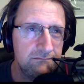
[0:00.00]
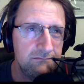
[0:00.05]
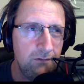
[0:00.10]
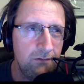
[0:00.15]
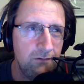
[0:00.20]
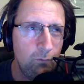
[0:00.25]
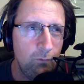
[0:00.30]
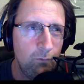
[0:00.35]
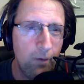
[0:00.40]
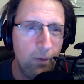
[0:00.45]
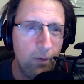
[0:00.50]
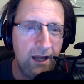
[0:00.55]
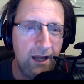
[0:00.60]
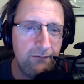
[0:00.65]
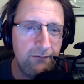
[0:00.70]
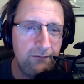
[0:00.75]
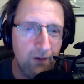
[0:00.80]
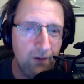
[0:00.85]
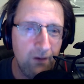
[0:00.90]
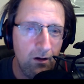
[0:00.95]

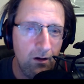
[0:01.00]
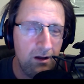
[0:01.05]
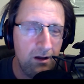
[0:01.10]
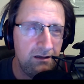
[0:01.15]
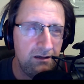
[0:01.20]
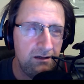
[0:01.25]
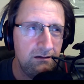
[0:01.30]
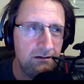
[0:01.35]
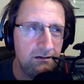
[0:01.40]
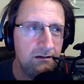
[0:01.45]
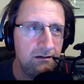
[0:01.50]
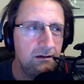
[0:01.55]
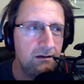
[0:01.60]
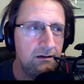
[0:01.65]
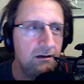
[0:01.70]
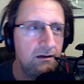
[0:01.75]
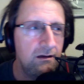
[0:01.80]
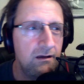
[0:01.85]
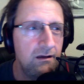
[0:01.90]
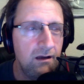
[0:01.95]
waved on
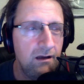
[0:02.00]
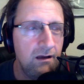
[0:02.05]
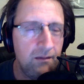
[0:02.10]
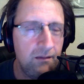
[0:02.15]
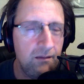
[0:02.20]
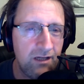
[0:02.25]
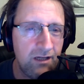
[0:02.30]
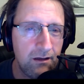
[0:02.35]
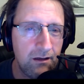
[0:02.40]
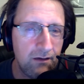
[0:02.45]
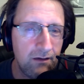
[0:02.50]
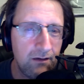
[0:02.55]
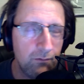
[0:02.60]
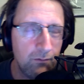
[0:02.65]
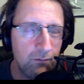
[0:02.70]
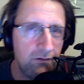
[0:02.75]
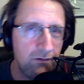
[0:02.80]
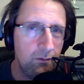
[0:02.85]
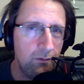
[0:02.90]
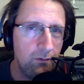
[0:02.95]
because I don't
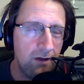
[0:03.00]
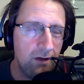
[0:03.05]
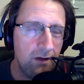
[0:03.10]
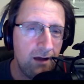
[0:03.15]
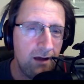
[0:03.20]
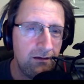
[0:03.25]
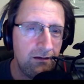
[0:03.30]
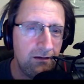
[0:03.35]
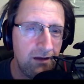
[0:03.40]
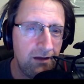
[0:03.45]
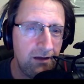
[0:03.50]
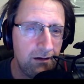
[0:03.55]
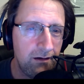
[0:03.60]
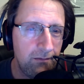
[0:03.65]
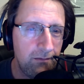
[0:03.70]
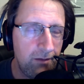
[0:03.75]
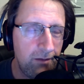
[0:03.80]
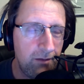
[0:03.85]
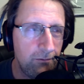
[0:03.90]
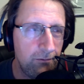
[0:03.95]
do a lot of things that
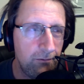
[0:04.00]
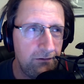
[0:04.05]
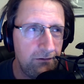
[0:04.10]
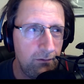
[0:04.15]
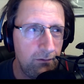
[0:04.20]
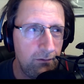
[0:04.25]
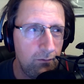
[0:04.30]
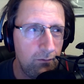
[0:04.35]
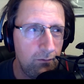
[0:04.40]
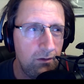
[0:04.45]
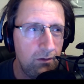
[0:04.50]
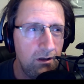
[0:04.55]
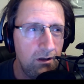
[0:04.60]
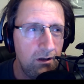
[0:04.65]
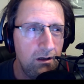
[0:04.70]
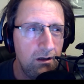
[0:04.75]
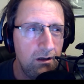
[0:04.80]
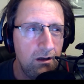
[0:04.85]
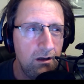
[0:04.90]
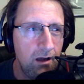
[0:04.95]
people do.
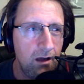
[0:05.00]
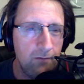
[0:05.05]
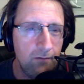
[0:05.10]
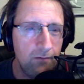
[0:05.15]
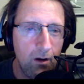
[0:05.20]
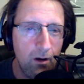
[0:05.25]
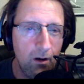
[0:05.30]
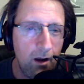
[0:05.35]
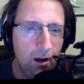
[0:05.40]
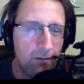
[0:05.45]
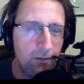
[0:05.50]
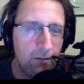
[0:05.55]
I'm a